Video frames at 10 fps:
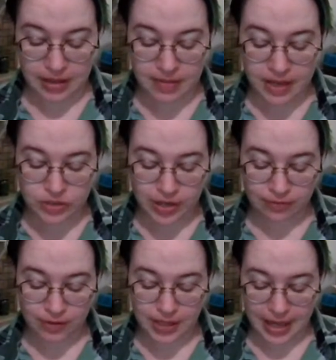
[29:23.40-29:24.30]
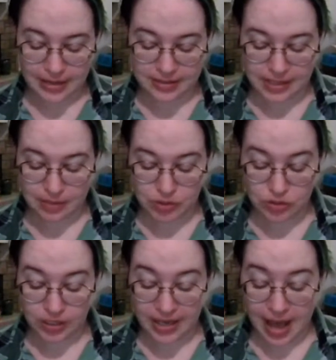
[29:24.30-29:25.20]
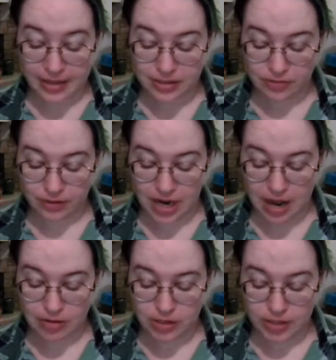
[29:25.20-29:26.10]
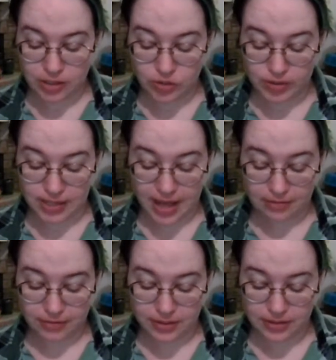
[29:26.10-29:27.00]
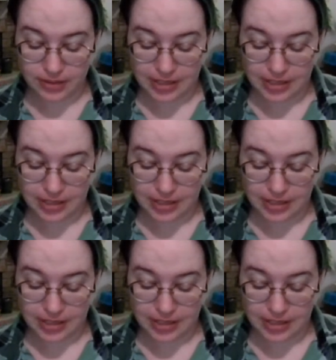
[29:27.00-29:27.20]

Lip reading: In that dreadful light, Sam stood aghast, for now, looking to his left,